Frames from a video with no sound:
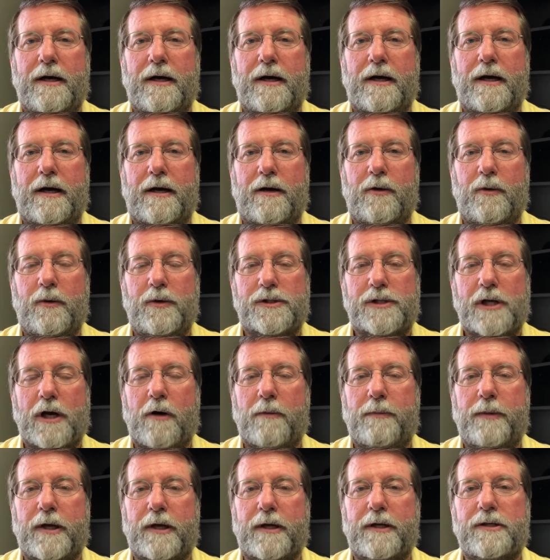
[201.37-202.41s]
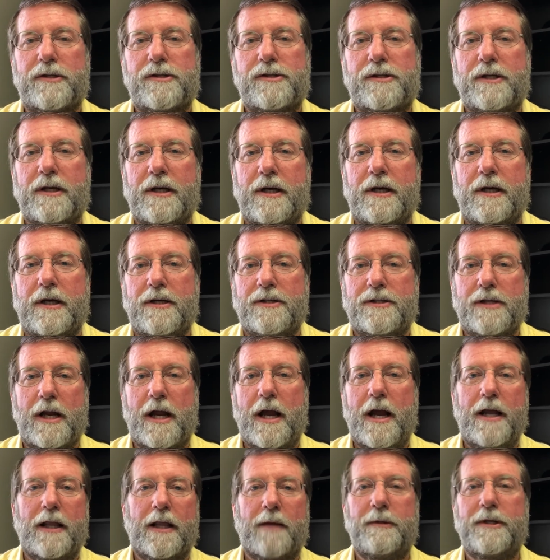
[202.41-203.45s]
who was helping us said,
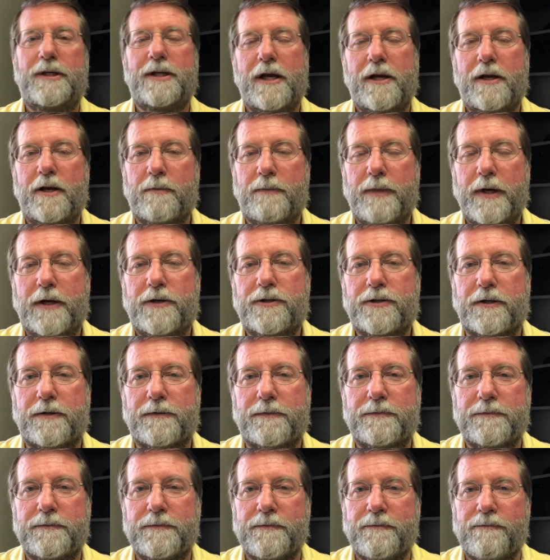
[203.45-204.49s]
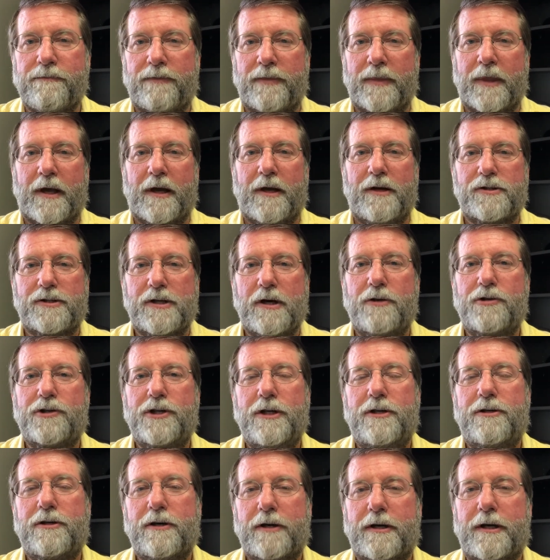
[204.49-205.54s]
hey, let me take your picture. So
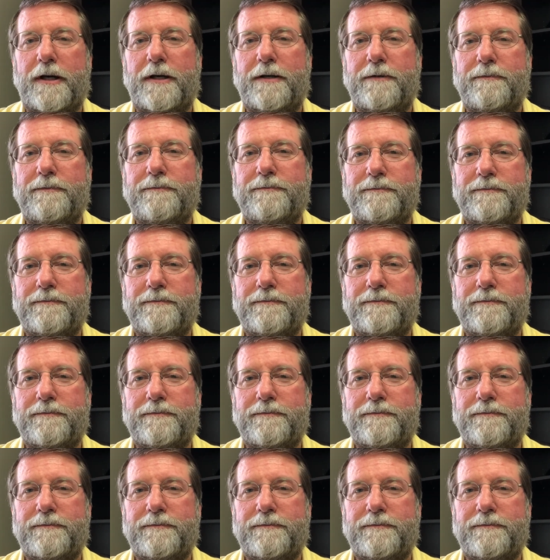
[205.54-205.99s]
she took it.